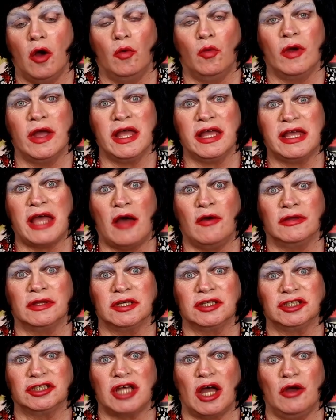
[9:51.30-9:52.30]
we're going
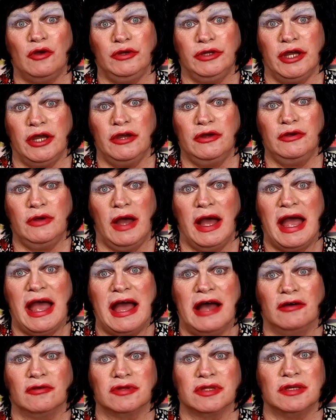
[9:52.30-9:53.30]
to show you
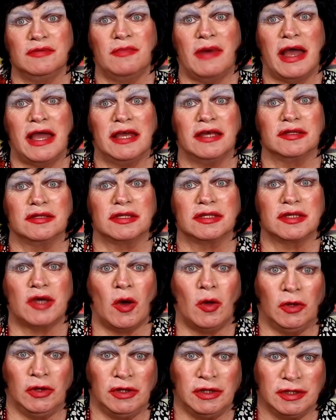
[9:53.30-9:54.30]
how to make
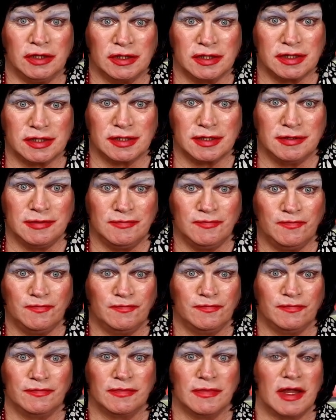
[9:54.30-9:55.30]
scones.
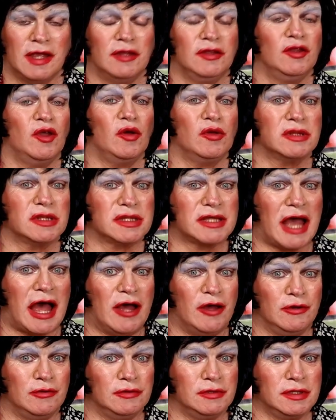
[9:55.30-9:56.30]
Not
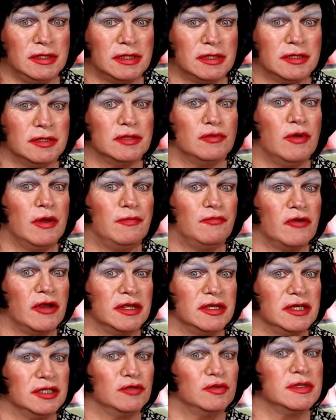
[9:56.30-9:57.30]
scones, because we're
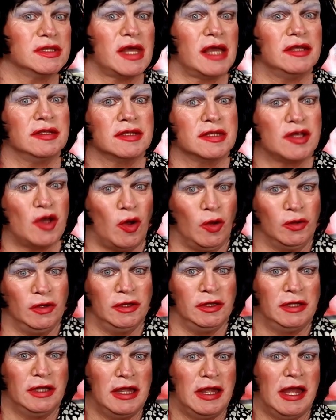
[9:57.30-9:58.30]
British, we say scone.
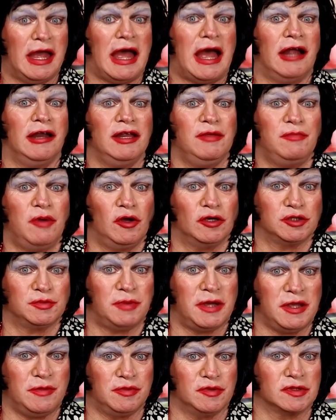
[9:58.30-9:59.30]
Only posh
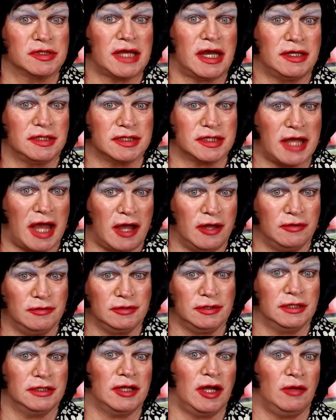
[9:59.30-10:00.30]
people say
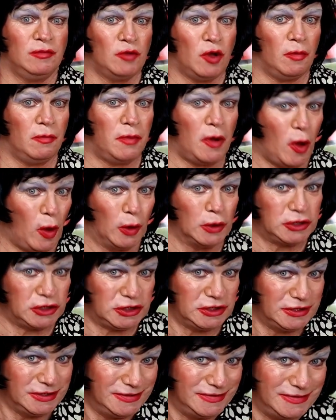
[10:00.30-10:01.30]
scone, and I'm not
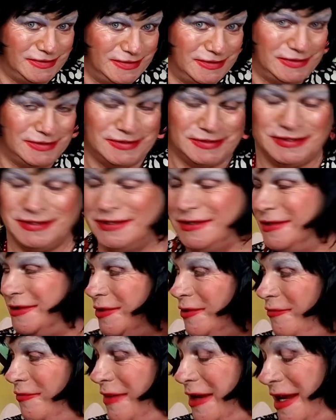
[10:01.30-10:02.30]
posh.
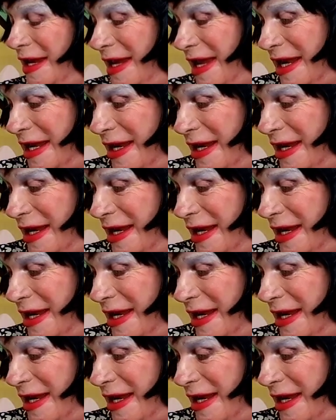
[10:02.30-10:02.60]
Not really,